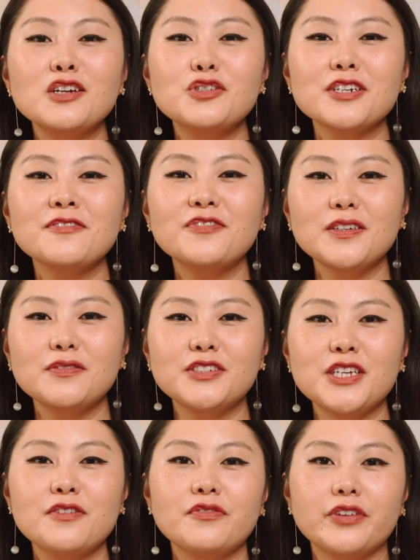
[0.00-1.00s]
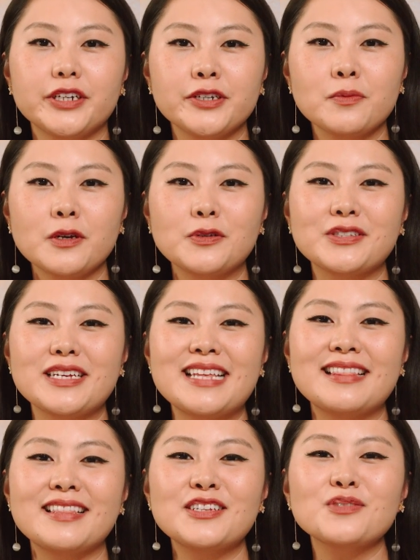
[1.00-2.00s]
hundred fifteen variables
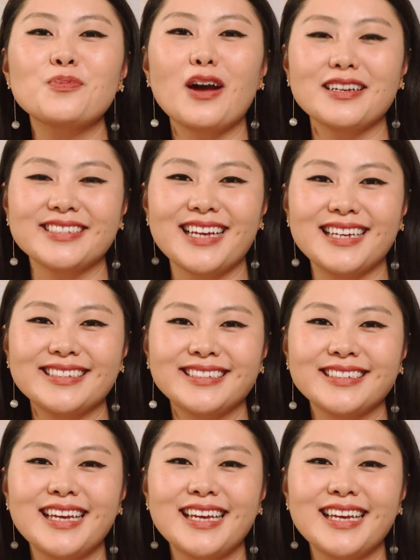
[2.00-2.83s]
in this process,